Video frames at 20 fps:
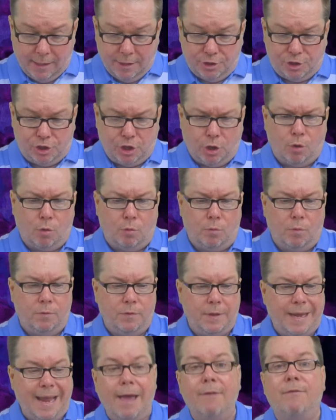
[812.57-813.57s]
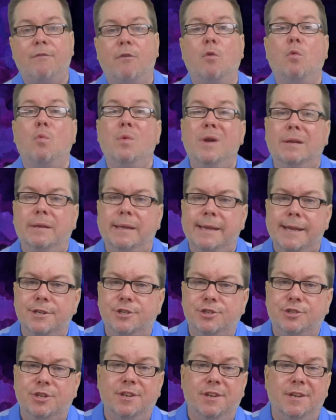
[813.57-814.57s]
So the effort really
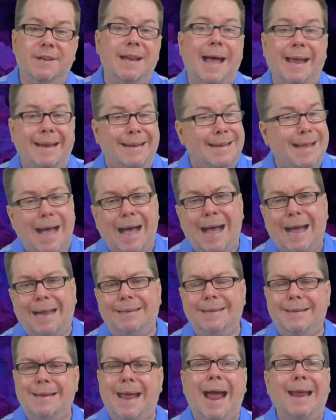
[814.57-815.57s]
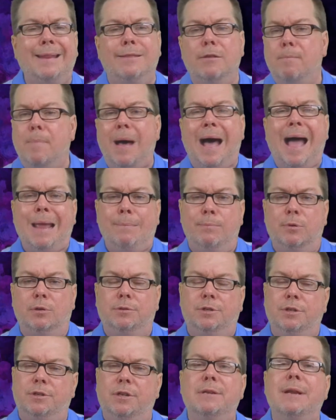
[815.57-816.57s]
is to deny God, deny the Bible,
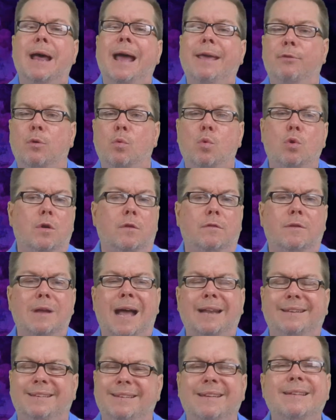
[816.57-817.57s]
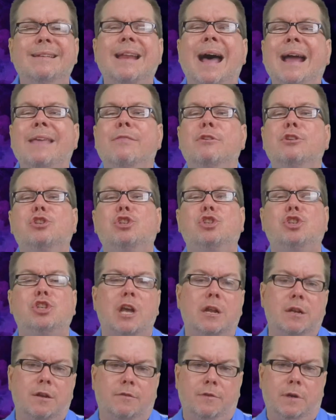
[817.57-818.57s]
to deny the Word of God, to deny the
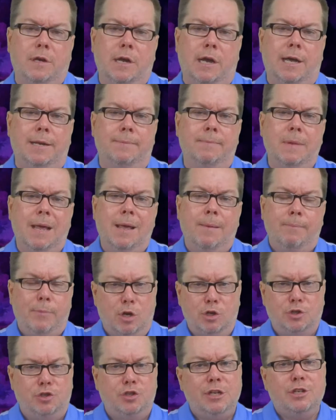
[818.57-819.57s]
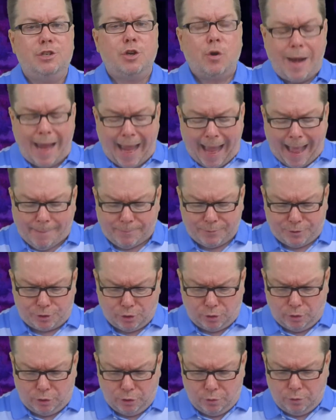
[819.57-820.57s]
Son of God, because these are
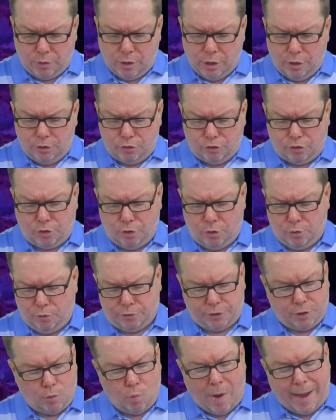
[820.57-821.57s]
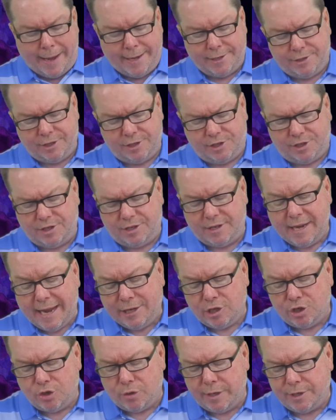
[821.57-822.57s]
absolute truths. And why is this so
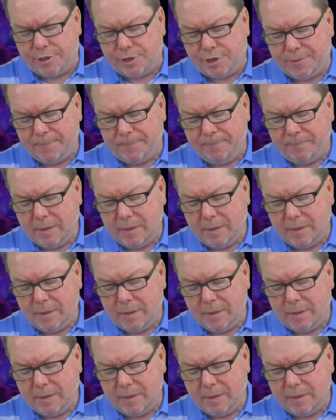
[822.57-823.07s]
dangerous?